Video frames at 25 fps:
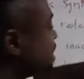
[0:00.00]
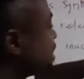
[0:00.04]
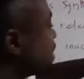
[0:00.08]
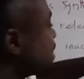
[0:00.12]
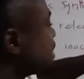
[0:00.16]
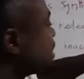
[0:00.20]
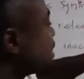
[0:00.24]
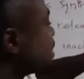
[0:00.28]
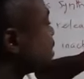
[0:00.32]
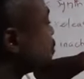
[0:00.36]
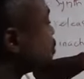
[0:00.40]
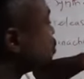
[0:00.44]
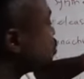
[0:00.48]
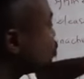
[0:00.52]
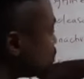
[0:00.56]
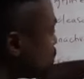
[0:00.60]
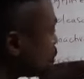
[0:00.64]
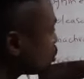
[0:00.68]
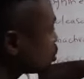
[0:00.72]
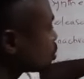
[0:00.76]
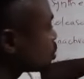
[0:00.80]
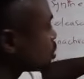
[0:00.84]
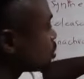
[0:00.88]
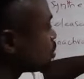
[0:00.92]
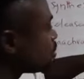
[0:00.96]
not
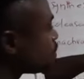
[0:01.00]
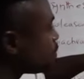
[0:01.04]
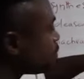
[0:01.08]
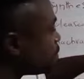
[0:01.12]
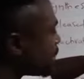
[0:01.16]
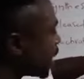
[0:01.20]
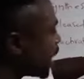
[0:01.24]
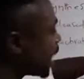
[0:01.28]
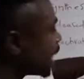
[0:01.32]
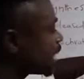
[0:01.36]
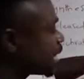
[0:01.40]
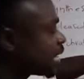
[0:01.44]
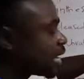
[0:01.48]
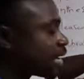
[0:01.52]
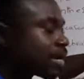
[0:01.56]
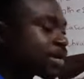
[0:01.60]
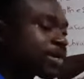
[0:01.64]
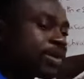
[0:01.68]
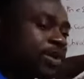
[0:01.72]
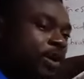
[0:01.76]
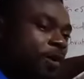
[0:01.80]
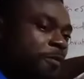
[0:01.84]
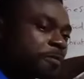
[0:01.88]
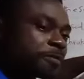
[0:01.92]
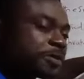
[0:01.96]
by
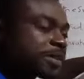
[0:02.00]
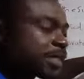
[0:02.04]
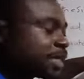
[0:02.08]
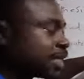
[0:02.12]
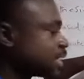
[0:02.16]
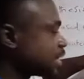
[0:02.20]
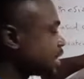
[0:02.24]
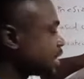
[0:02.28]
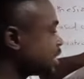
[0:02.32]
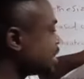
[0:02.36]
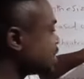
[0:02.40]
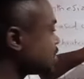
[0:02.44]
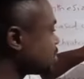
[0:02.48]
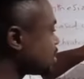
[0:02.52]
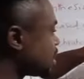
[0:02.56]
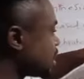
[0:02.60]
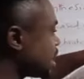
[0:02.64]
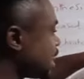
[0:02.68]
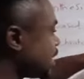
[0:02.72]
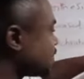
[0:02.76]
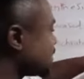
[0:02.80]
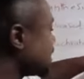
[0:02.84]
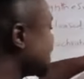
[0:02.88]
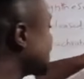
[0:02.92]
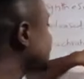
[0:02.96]
reuptake into the nerve.
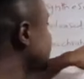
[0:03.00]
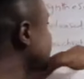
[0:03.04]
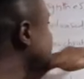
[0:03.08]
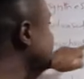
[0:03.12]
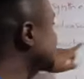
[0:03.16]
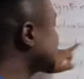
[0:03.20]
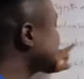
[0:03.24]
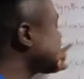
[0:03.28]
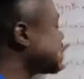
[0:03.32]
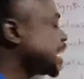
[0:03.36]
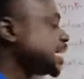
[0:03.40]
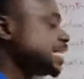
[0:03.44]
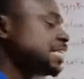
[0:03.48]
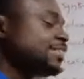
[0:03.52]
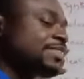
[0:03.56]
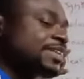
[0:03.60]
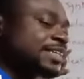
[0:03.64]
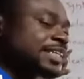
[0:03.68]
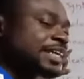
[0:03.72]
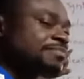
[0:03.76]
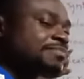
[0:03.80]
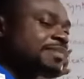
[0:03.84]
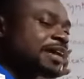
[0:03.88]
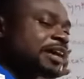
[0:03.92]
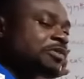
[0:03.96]
It is inactivated by
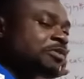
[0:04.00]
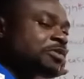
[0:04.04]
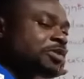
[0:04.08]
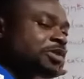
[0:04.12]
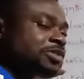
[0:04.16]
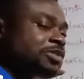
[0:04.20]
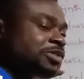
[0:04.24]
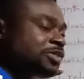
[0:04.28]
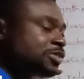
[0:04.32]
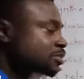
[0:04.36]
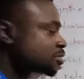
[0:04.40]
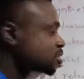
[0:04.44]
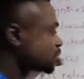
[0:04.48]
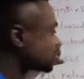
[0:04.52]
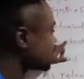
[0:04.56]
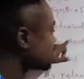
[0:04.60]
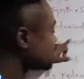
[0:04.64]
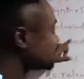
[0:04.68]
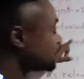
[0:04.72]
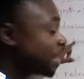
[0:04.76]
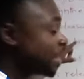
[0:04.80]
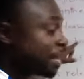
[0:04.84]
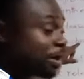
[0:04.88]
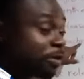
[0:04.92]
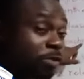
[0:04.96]
what? By
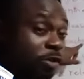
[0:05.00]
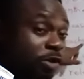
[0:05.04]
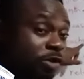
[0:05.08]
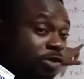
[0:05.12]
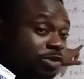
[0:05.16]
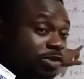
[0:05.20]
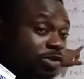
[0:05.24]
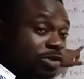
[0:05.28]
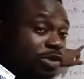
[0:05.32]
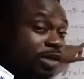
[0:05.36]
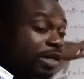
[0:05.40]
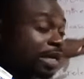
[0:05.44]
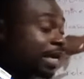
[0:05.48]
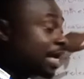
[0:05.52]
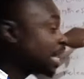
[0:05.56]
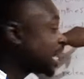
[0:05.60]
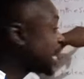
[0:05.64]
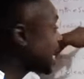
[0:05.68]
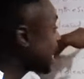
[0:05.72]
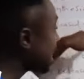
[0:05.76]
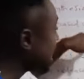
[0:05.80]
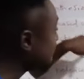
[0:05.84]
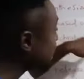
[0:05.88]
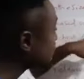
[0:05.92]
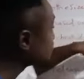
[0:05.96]
what?
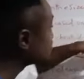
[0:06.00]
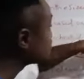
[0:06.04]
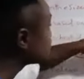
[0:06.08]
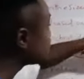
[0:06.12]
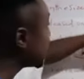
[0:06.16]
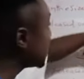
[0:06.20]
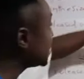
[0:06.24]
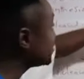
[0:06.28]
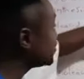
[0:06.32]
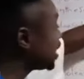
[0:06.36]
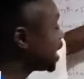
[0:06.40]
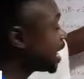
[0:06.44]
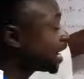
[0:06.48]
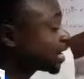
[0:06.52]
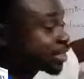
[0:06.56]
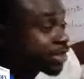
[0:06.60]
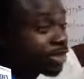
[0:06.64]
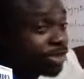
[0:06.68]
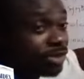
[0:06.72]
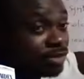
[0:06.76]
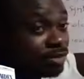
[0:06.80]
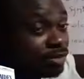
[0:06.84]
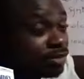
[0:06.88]
Enzyme action.